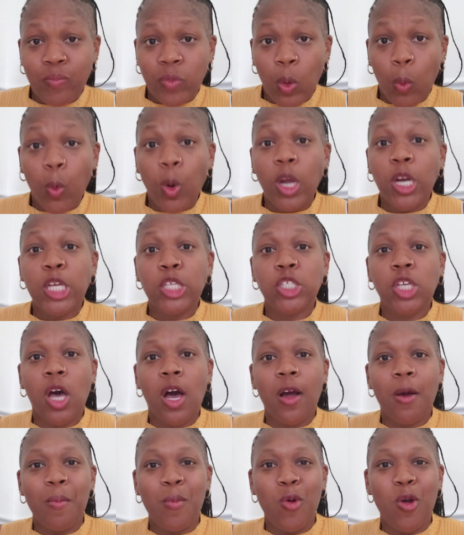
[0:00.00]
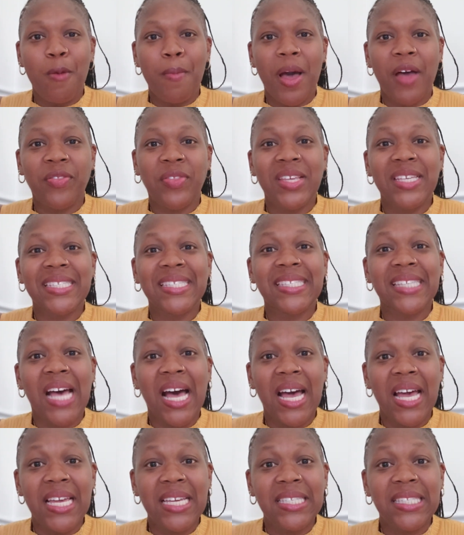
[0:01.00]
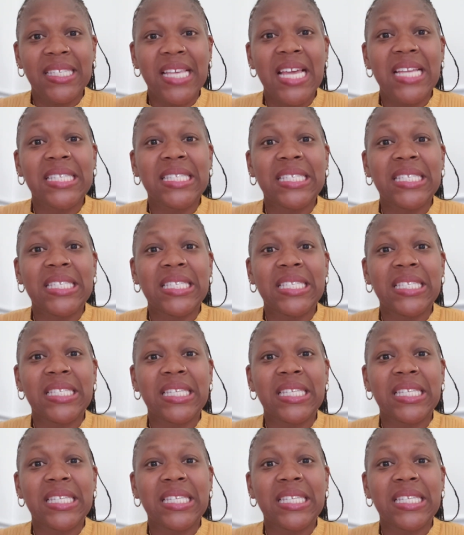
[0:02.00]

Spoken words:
we're going to talk more about the signs and